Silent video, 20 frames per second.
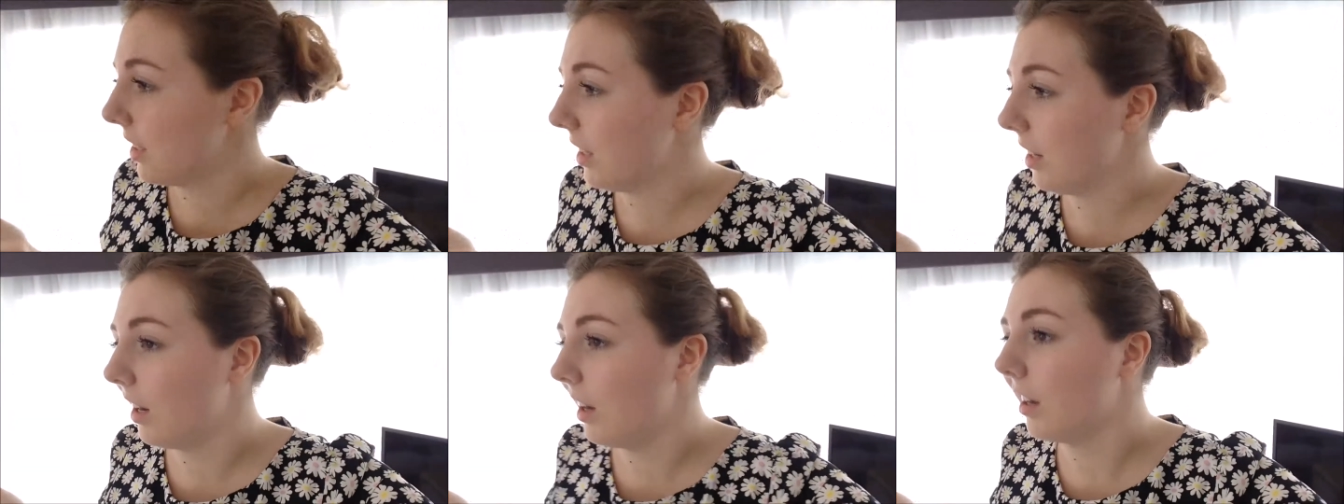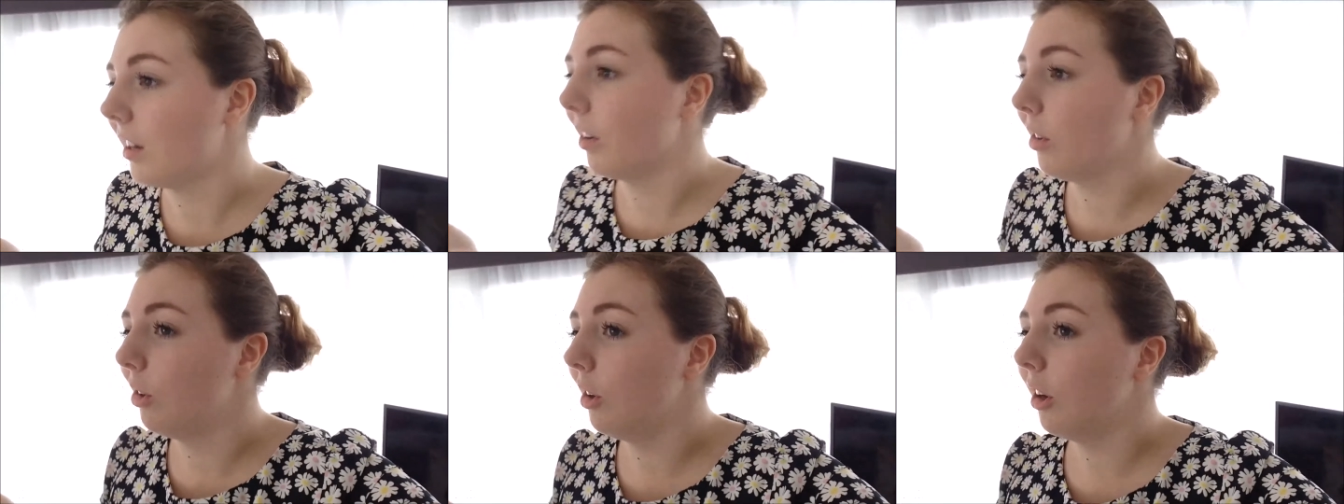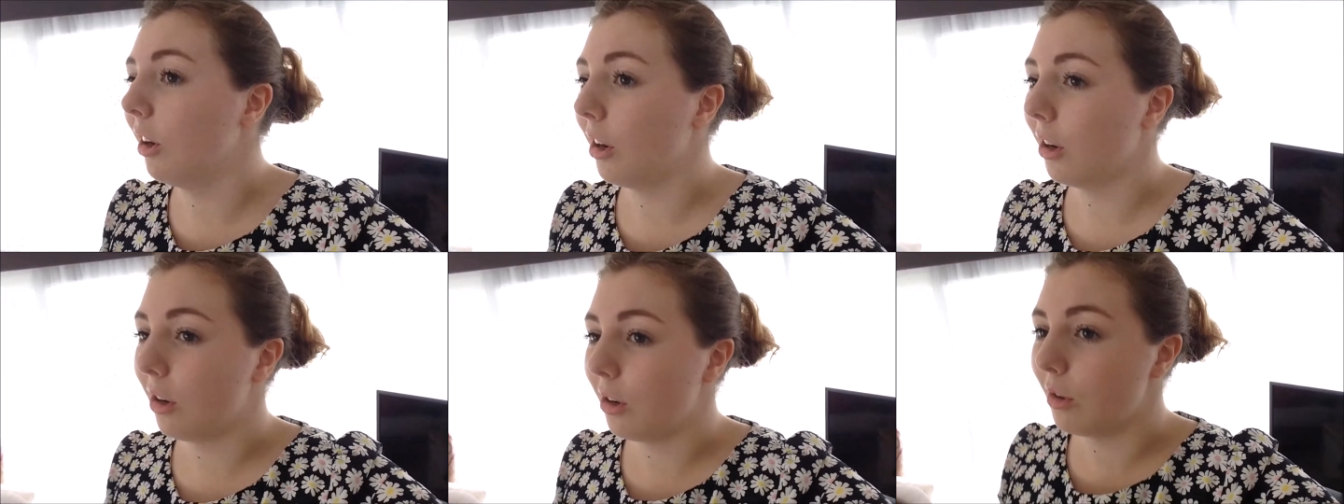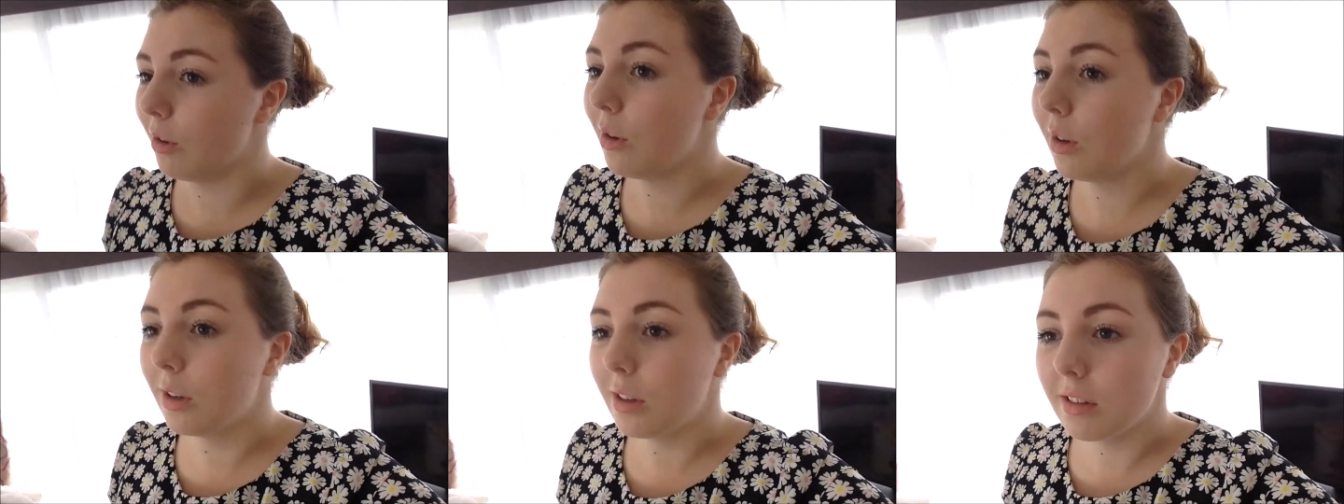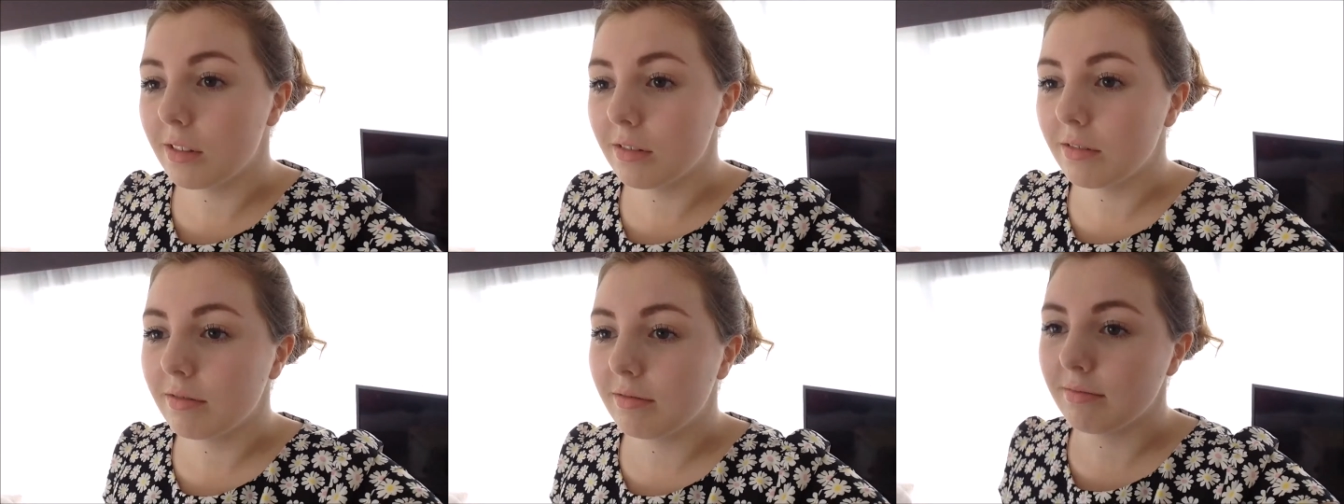I, I don't know.
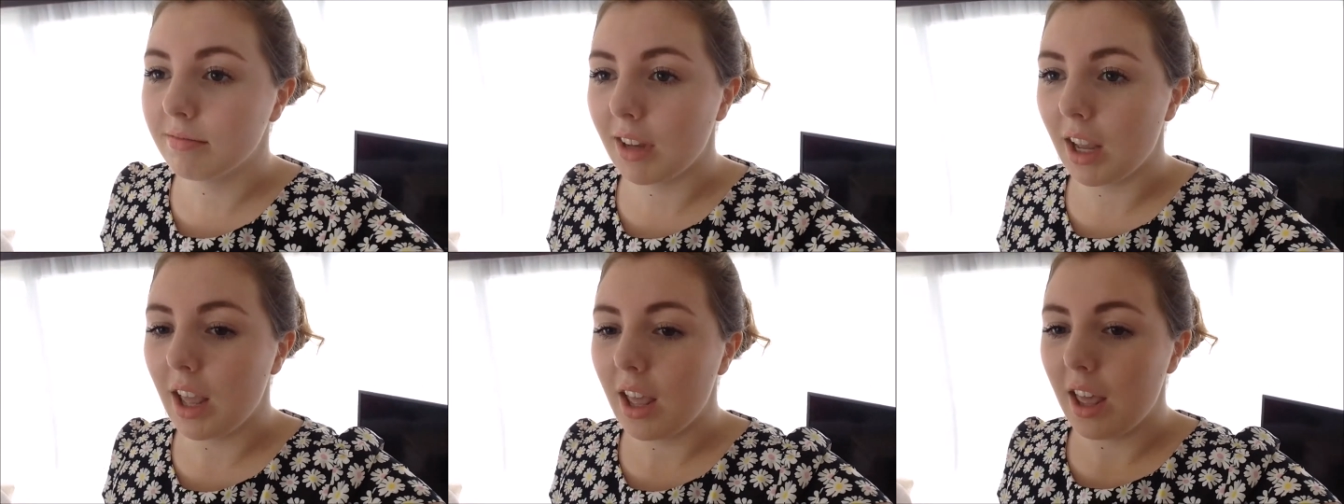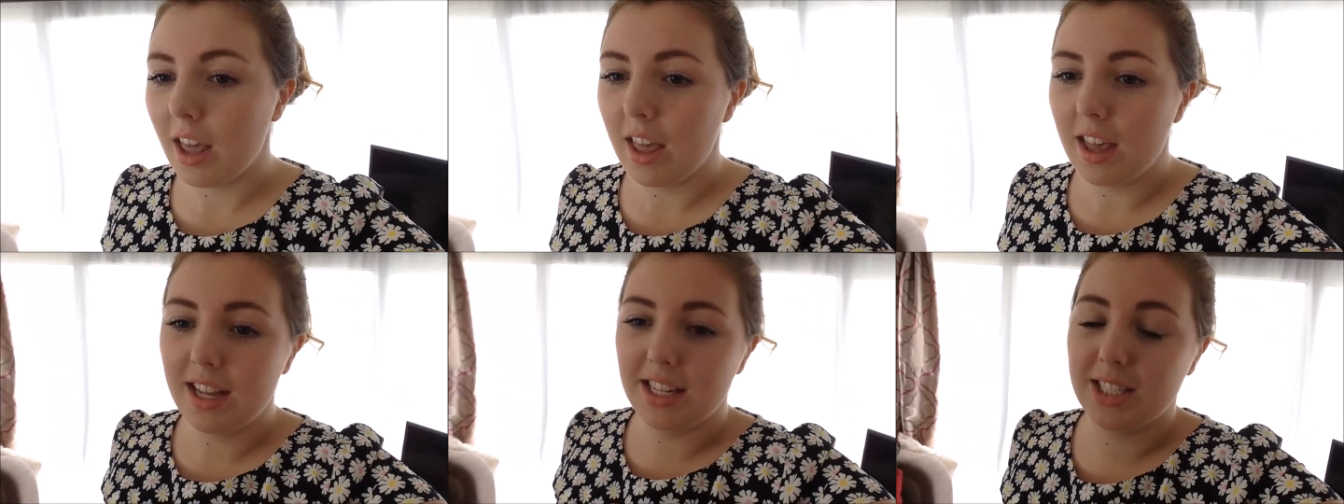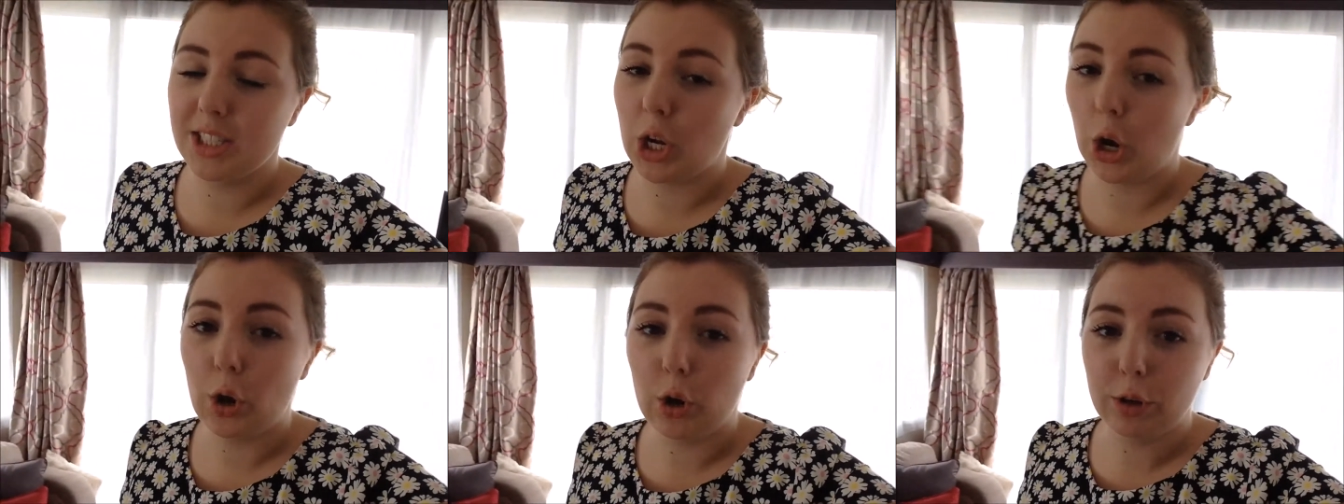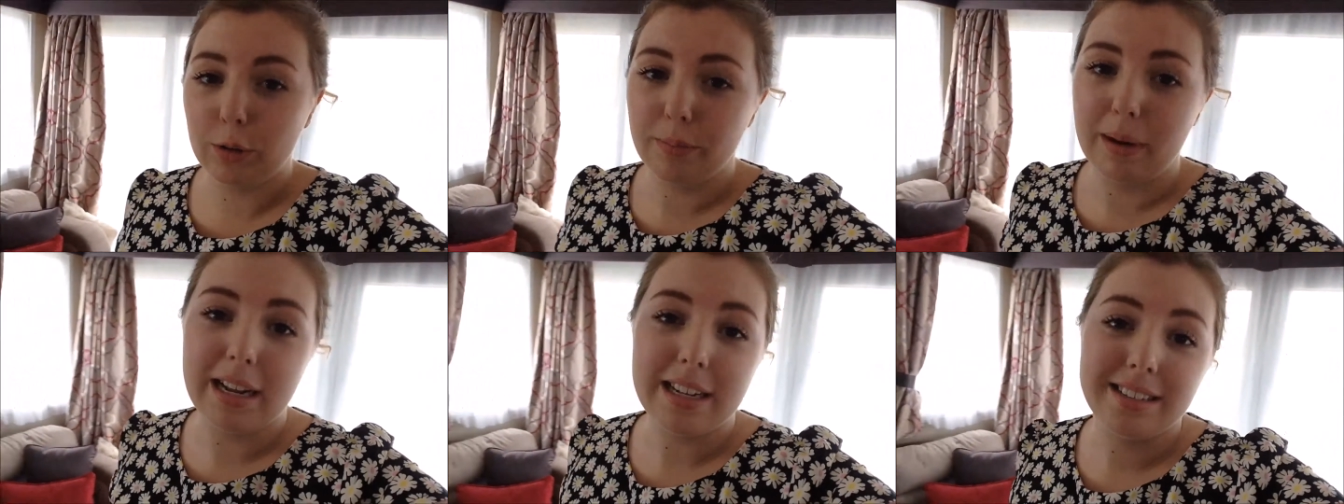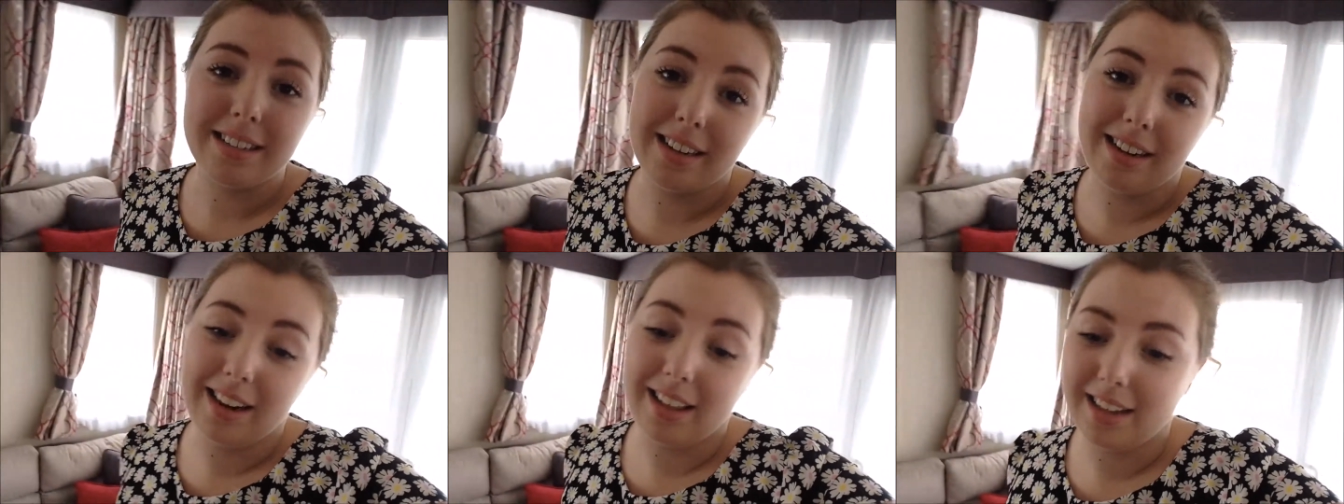It's gone
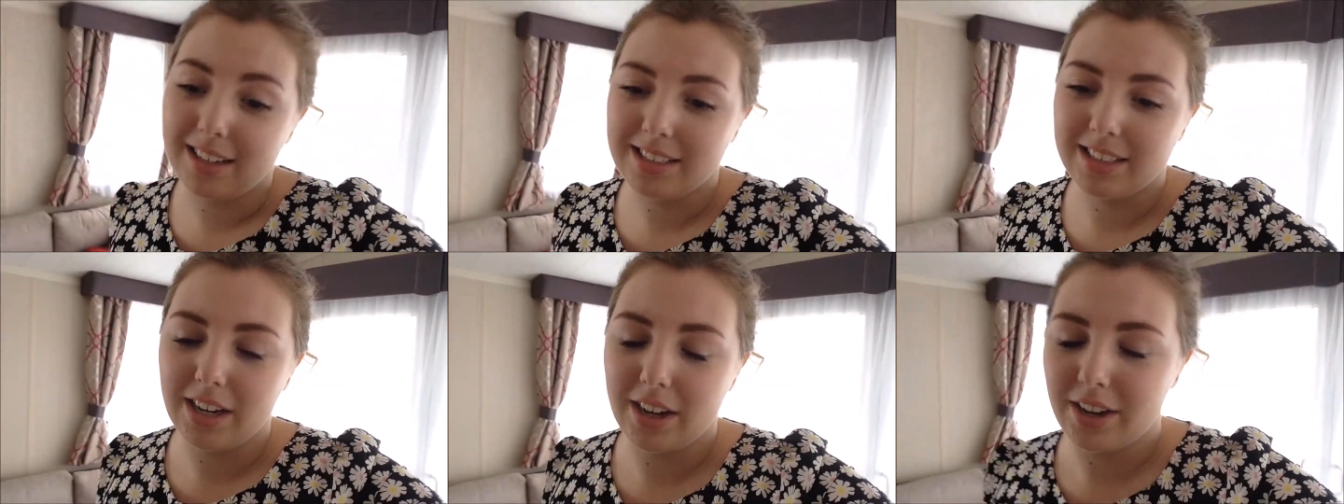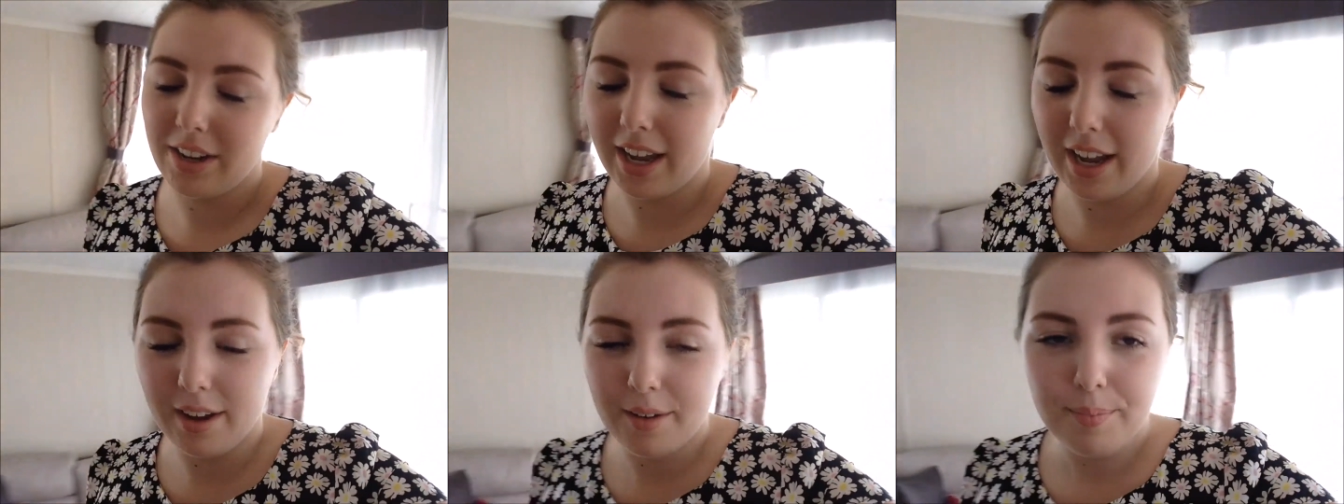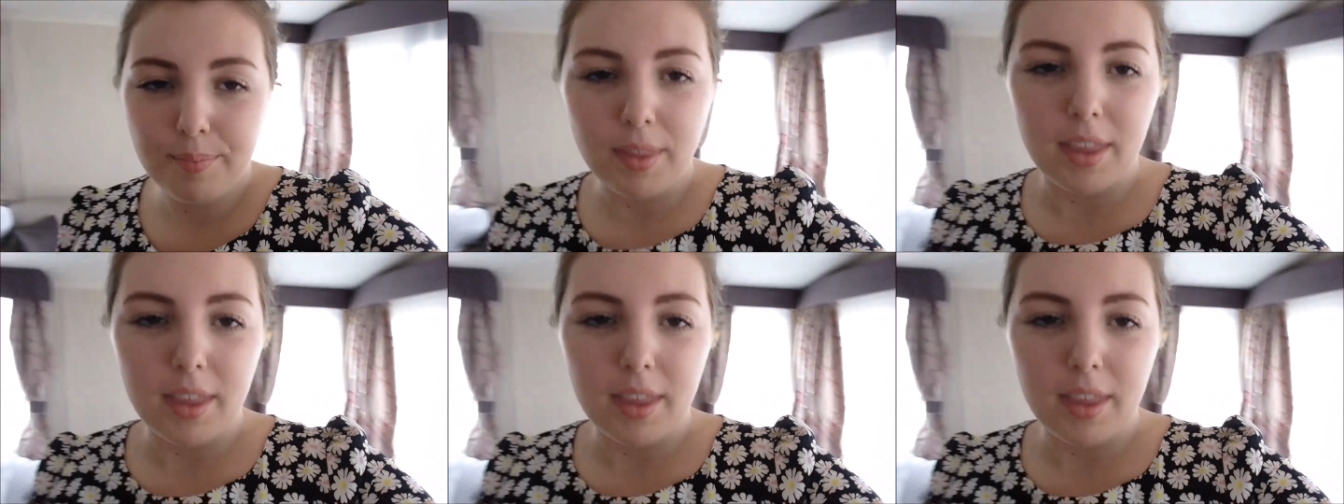basically, so yeah.